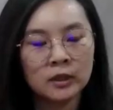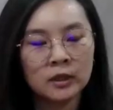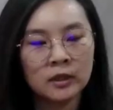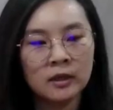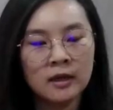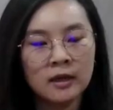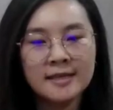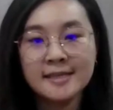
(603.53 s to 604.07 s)

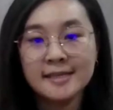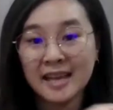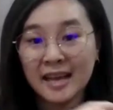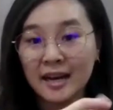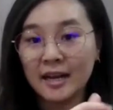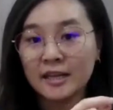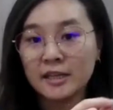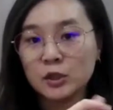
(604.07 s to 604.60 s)
the
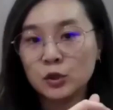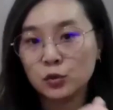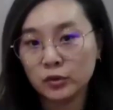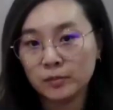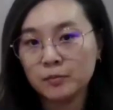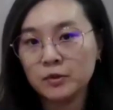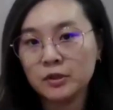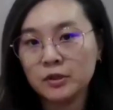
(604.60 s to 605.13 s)
stainless
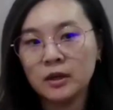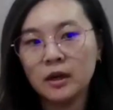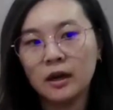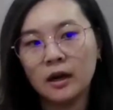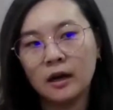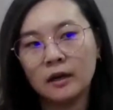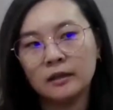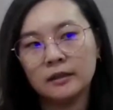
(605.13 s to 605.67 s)
script,
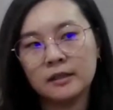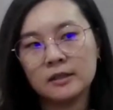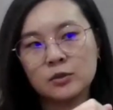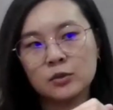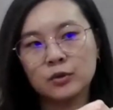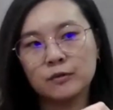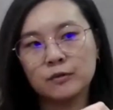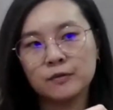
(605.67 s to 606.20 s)
this
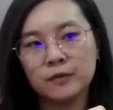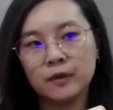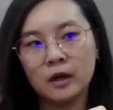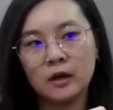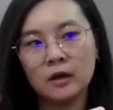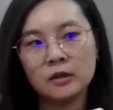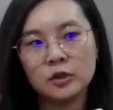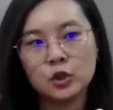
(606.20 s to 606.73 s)
sort
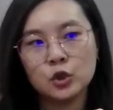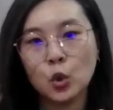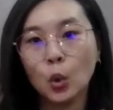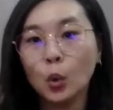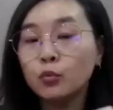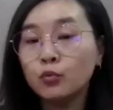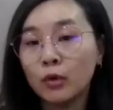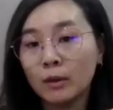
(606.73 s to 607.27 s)
of
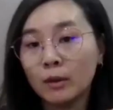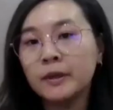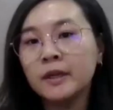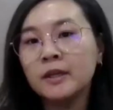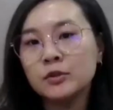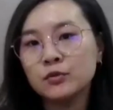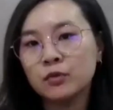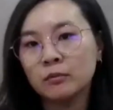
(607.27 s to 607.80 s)
stone
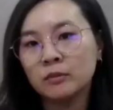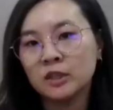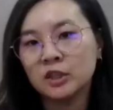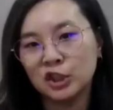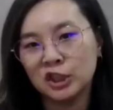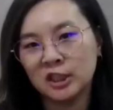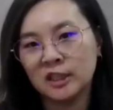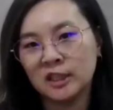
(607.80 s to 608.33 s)
rubbings from the
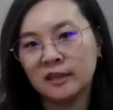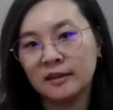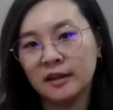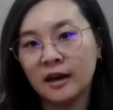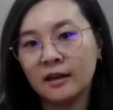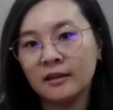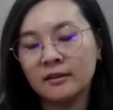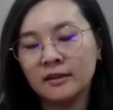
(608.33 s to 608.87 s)
Qing and
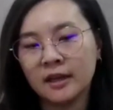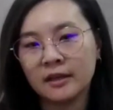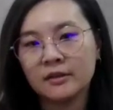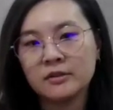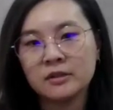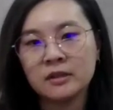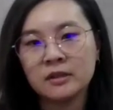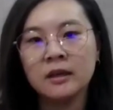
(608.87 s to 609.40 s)
the Han
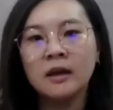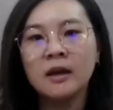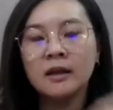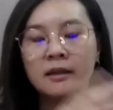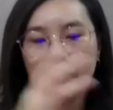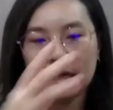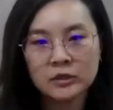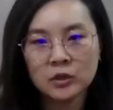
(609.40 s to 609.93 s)
Dynasty,
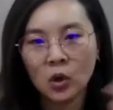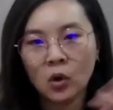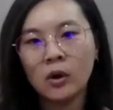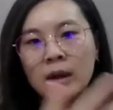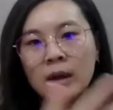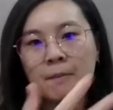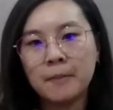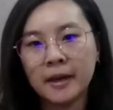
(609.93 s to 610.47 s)
that is
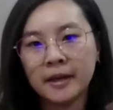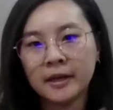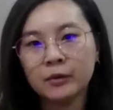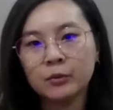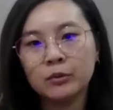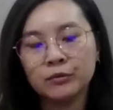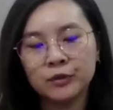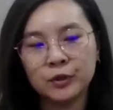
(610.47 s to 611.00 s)
all
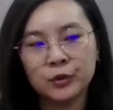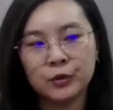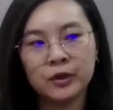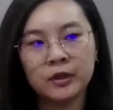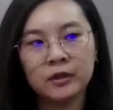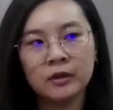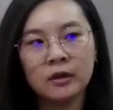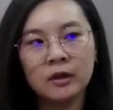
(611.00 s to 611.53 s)
embedded to
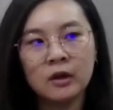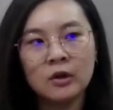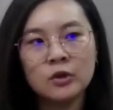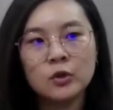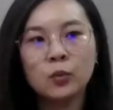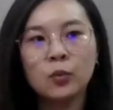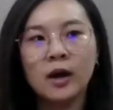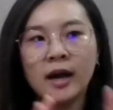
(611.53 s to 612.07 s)
it.
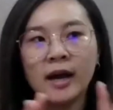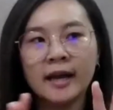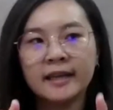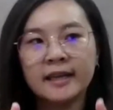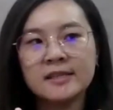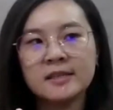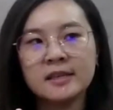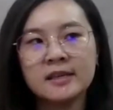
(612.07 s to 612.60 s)
So what I
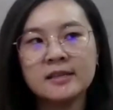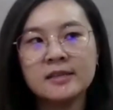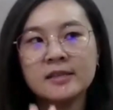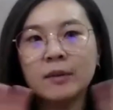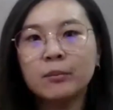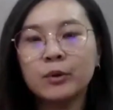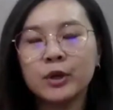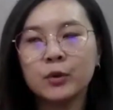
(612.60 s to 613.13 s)
guess in
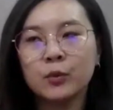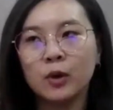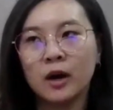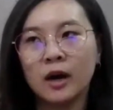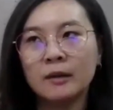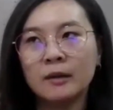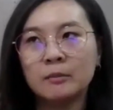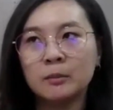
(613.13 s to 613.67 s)
summary,
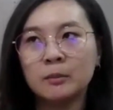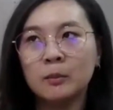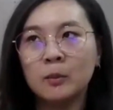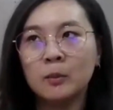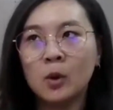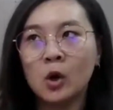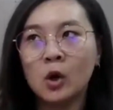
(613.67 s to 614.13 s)
what I'm